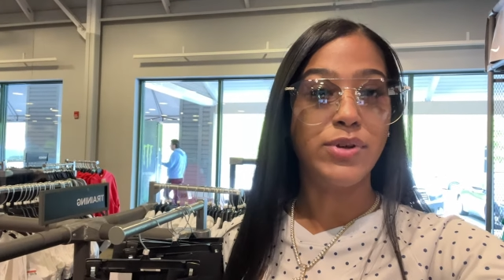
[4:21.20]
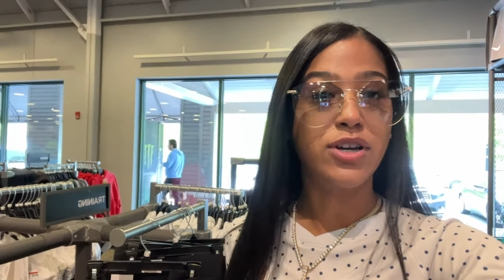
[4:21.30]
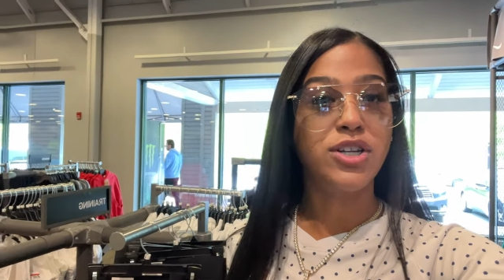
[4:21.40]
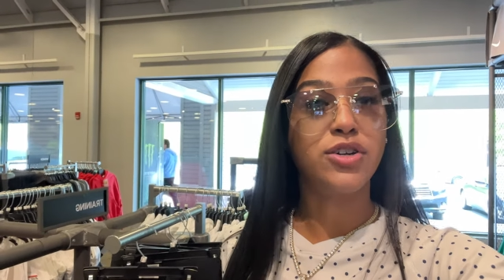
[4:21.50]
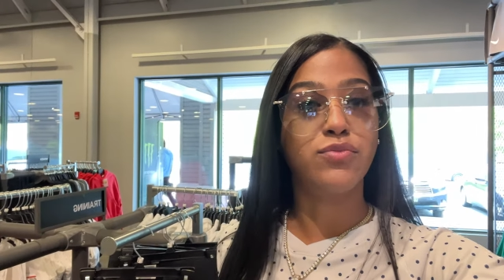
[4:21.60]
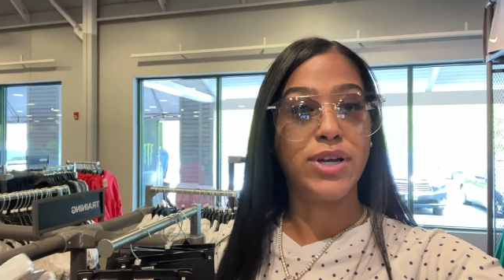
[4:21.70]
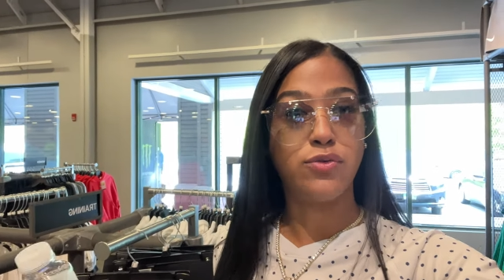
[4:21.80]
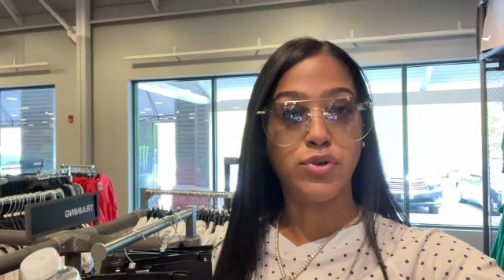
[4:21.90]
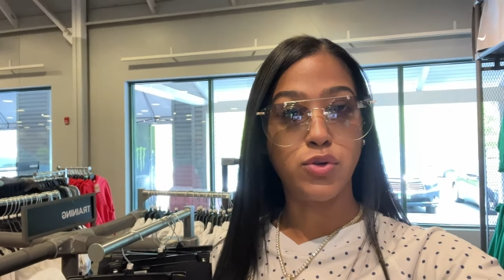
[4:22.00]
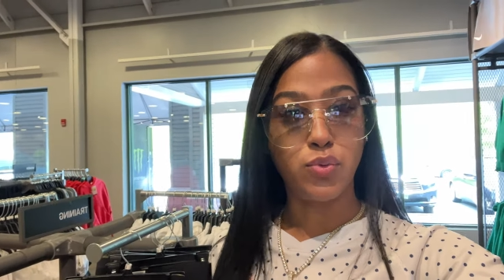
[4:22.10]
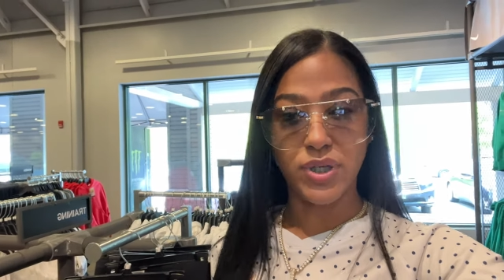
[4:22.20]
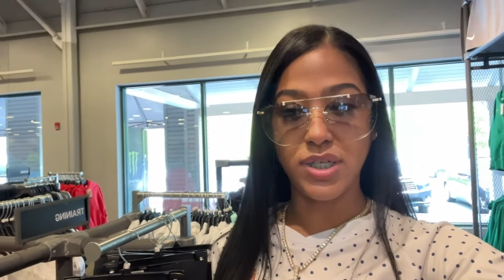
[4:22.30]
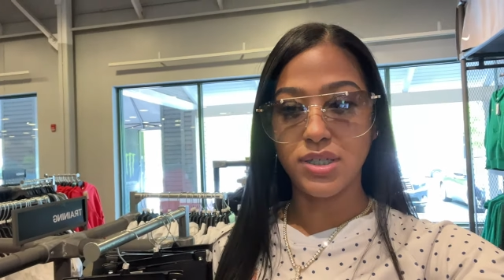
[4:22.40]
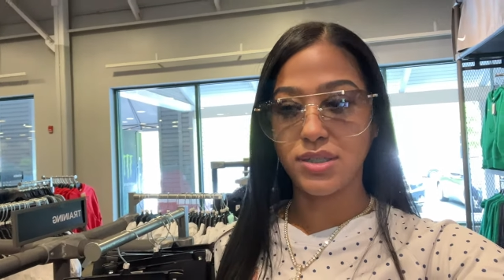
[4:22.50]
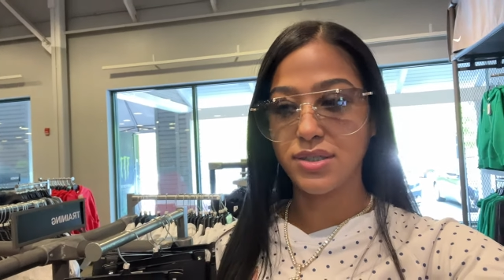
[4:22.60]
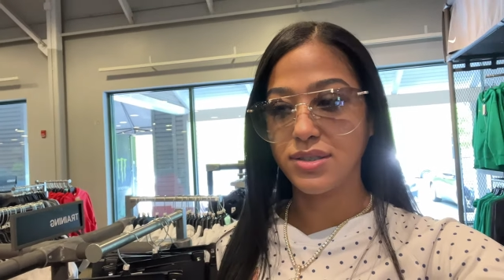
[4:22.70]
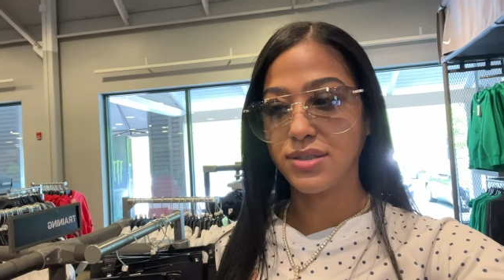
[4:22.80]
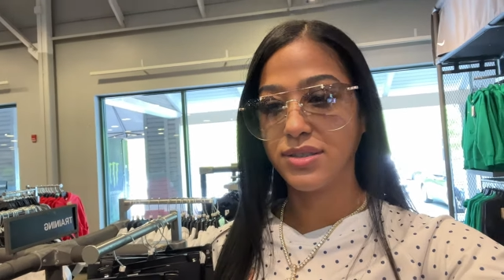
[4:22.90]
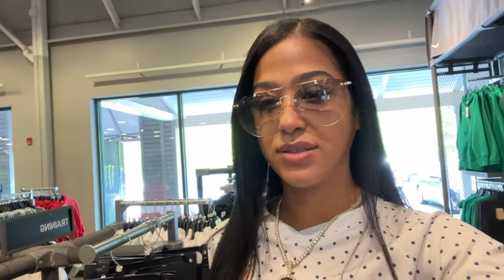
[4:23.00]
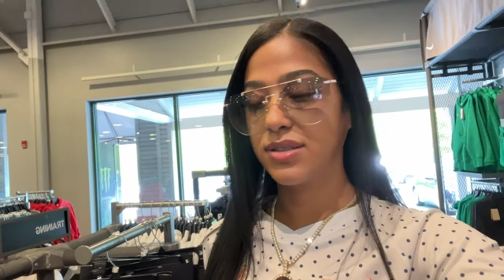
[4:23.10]
we're gonna look around real quick. Nah,
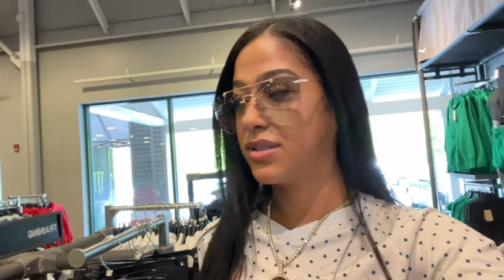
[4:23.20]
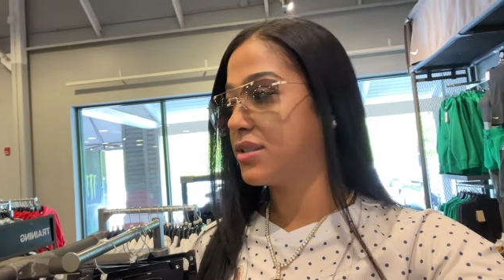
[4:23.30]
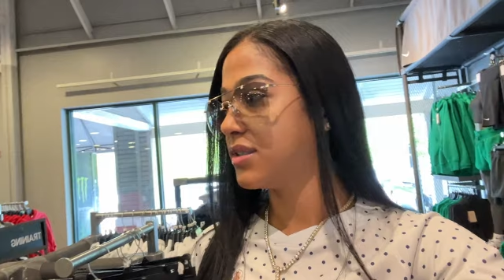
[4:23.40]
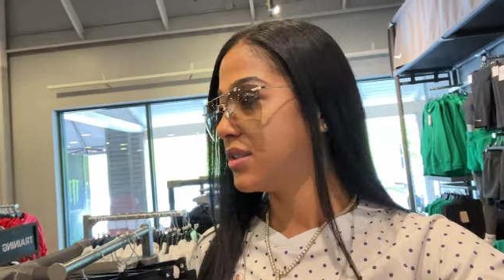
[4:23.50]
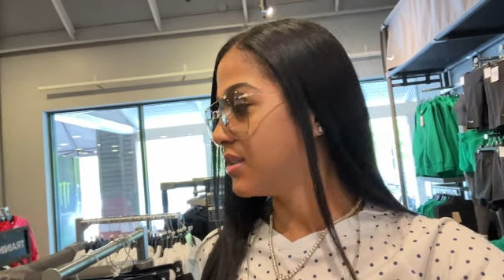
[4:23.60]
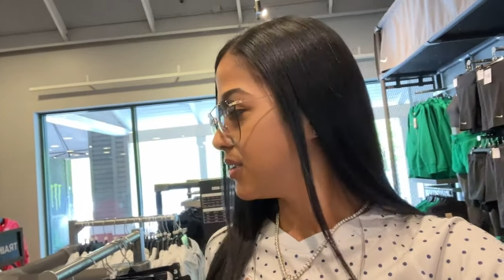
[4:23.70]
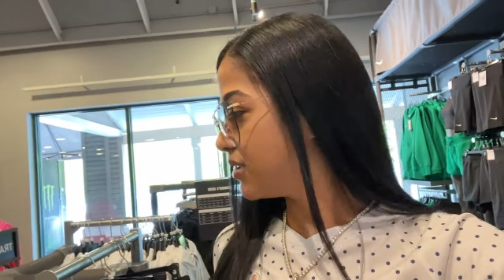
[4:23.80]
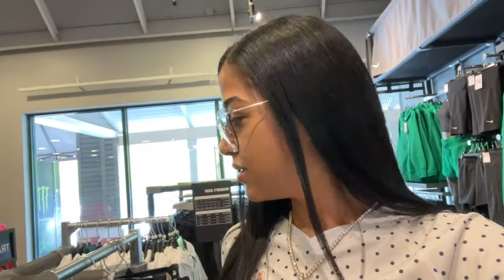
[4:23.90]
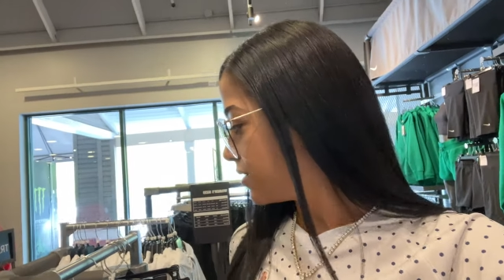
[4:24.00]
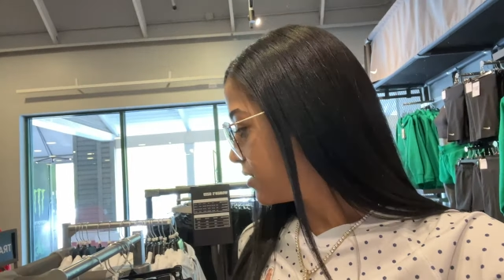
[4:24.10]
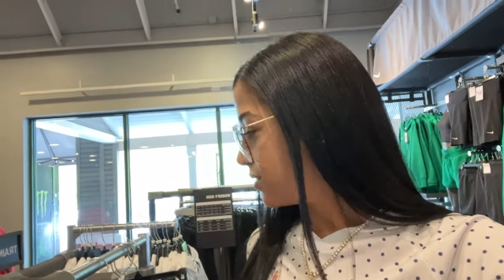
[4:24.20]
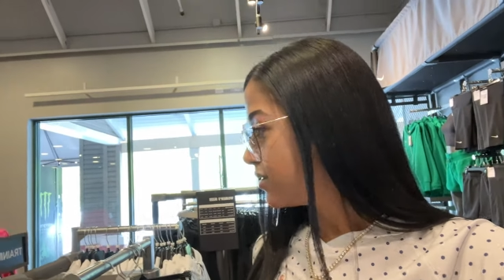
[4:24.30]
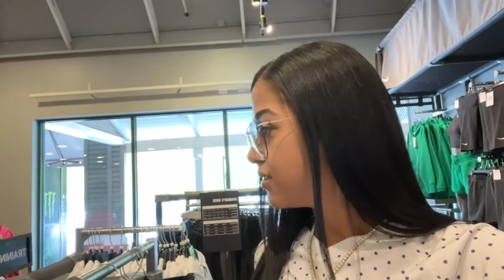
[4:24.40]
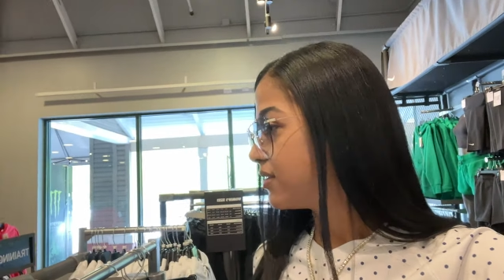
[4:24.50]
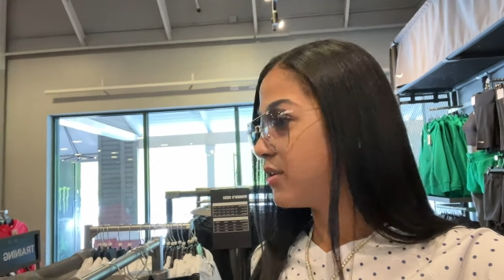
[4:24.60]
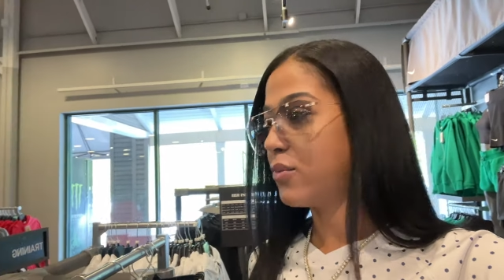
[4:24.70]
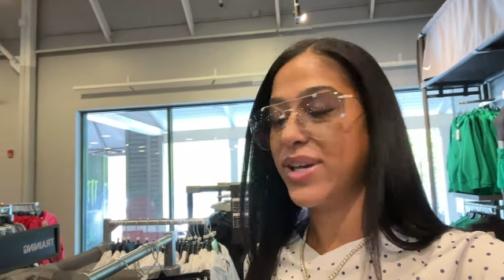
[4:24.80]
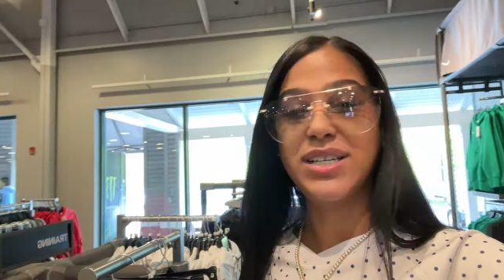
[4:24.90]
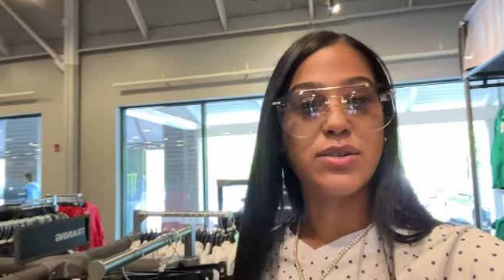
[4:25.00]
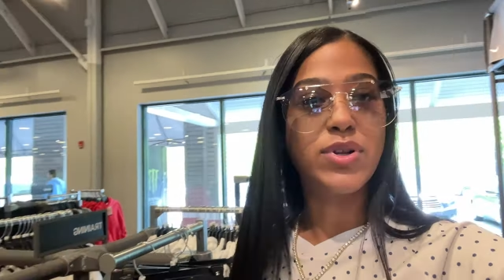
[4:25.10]
chill. Let them see my new jacket.
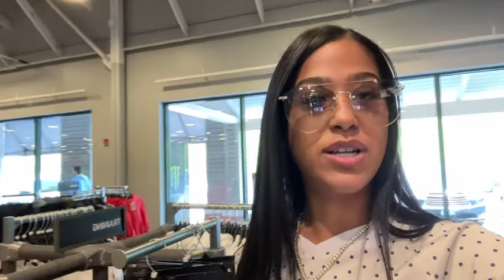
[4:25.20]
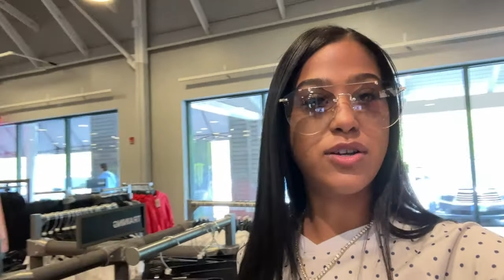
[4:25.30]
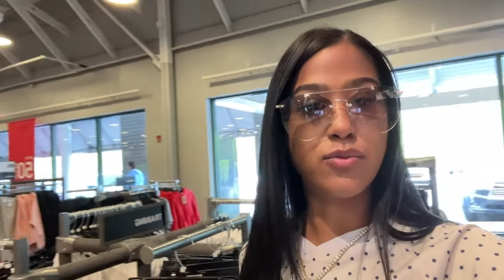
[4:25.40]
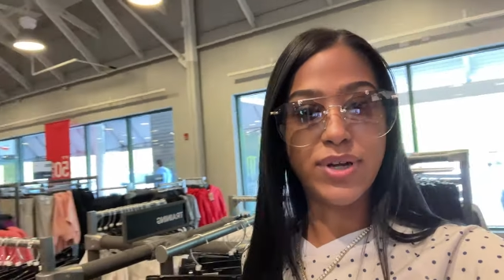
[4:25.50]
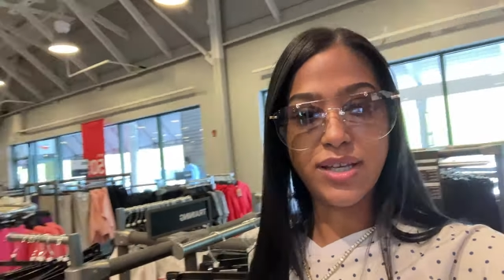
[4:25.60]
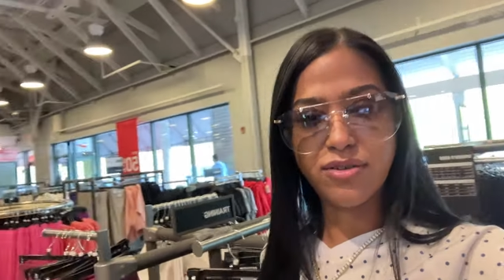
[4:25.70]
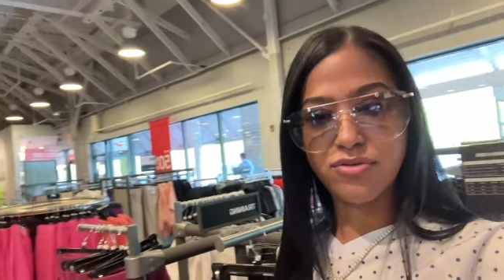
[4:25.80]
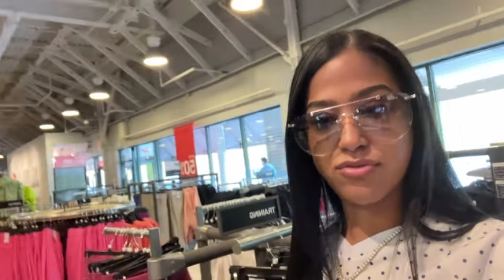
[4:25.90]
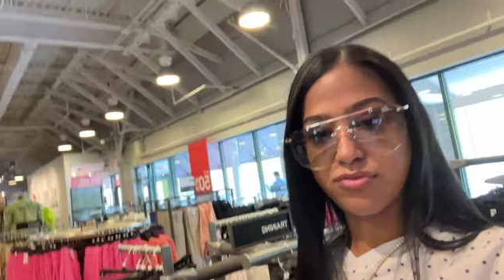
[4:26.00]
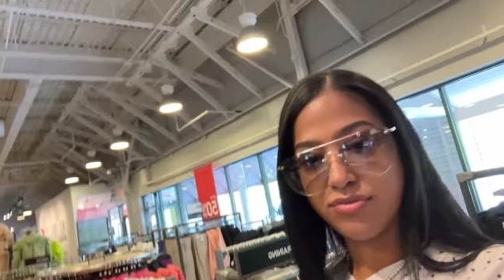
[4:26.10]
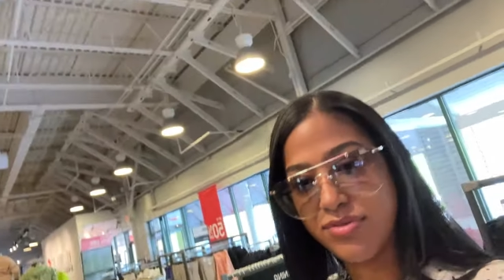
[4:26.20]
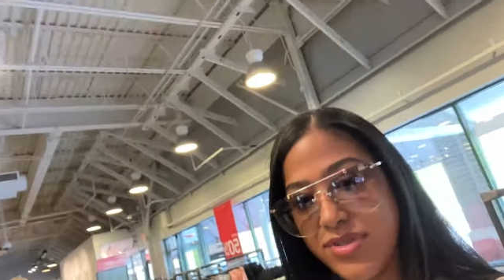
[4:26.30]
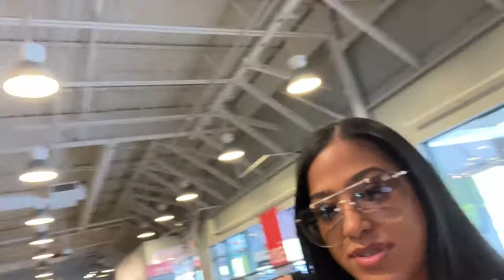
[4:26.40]
Wait, because I want to look around.